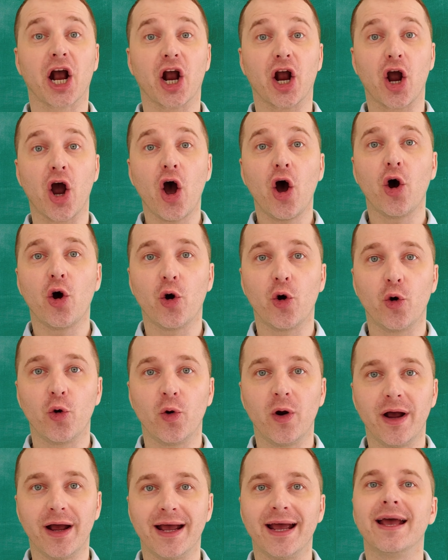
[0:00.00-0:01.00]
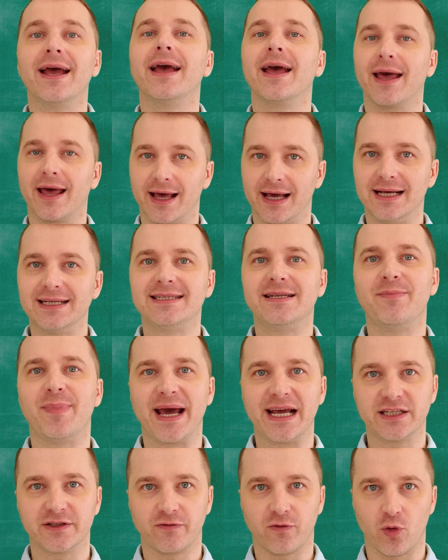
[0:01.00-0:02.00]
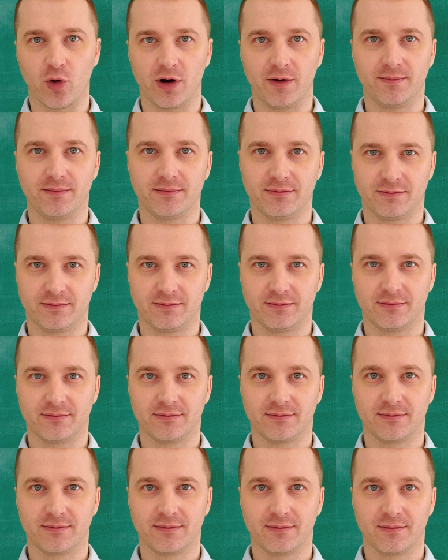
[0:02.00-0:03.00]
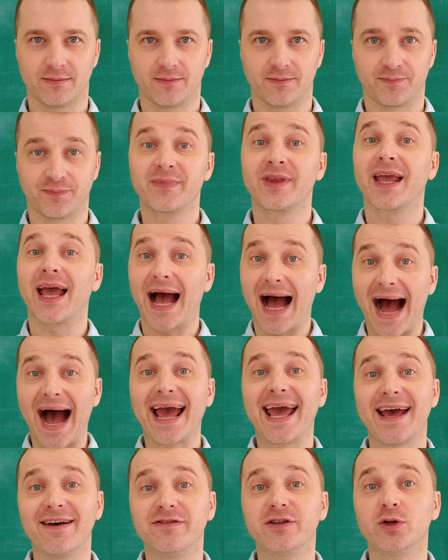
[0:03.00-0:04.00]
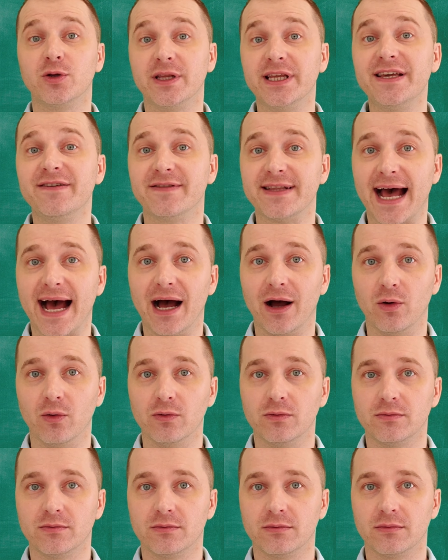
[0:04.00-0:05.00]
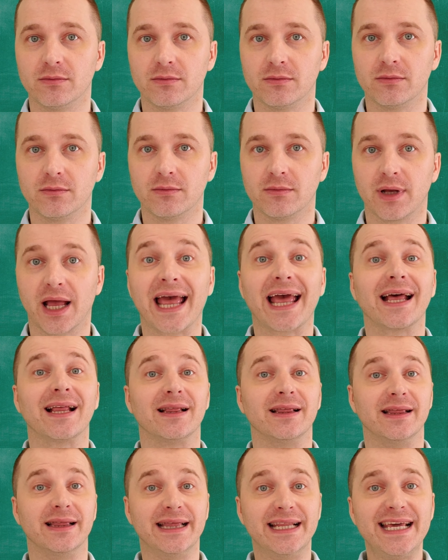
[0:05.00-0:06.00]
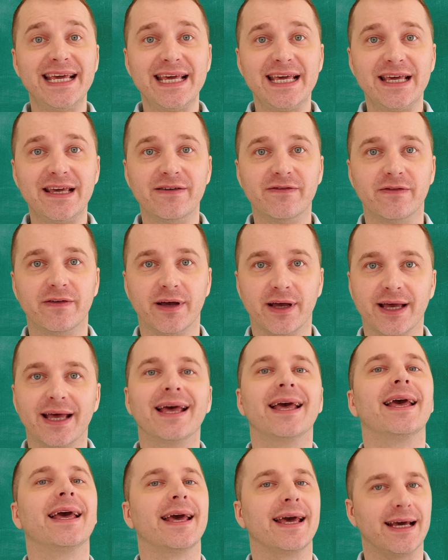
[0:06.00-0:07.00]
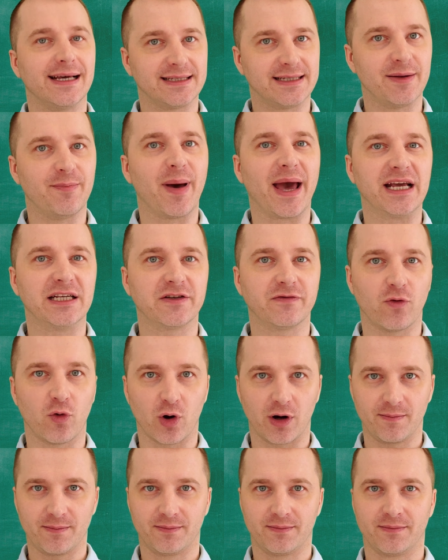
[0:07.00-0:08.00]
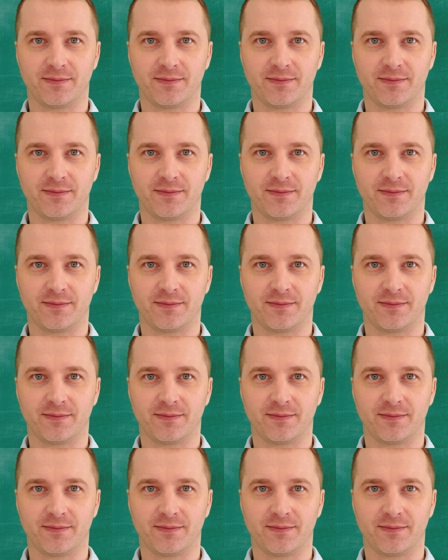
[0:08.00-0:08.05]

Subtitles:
Go is the base form. I have to leave now. Leave is the base form.